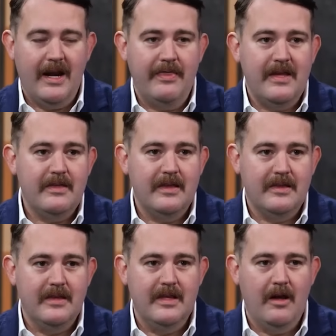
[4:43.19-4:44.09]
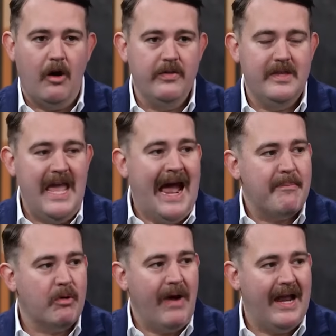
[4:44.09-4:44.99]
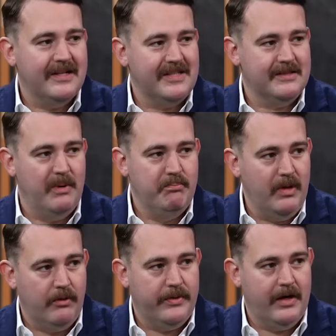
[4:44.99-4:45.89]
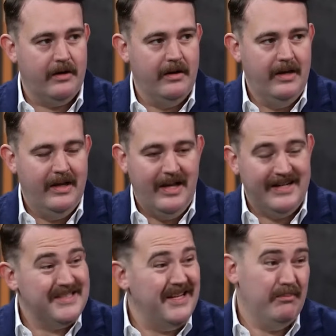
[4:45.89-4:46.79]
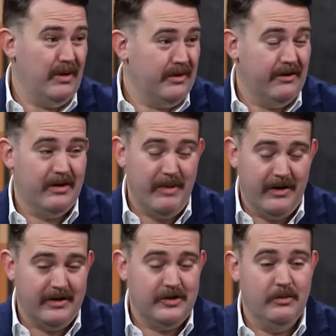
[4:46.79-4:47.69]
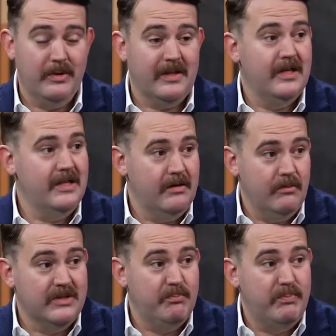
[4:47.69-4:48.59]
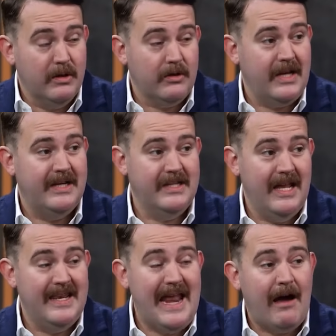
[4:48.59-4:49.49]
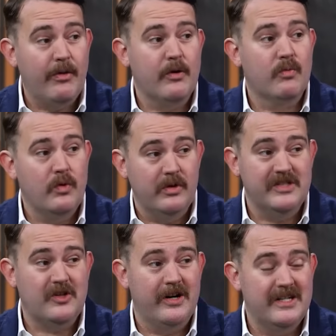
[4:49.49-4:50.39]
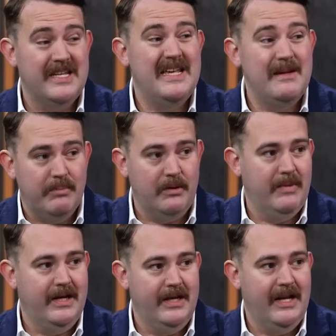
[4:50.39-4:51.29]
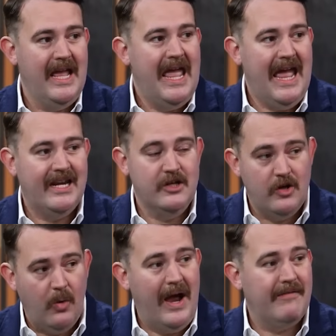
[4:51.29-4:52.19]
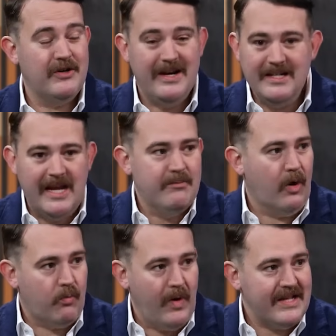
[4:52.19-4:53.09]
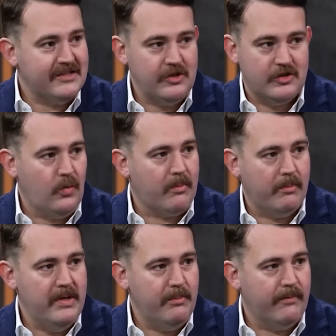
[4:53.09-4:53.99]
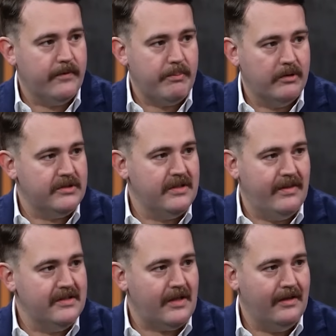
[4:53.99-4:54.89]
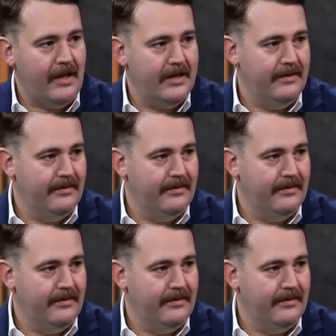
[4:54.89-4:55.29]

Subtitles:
And I think that the apparatus has been built there, and it's getting built here in America too. But it was built, and now they're really starting to implement it and go after and arrest just normal people for posting things online.